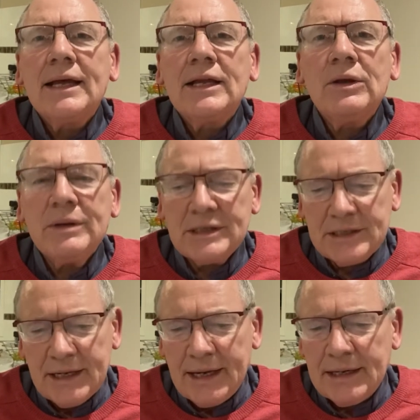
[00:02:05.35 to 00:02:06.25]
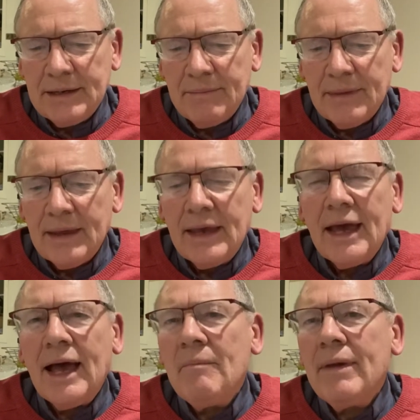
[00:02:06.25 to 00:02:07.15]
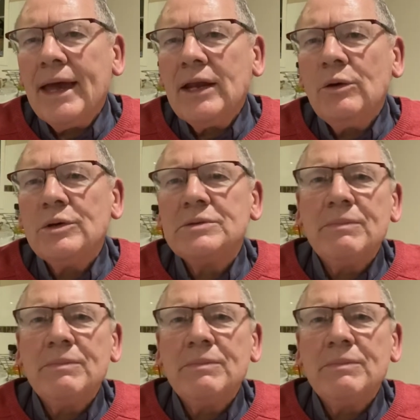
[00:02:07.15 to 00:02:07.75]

Lewis said, "A man who is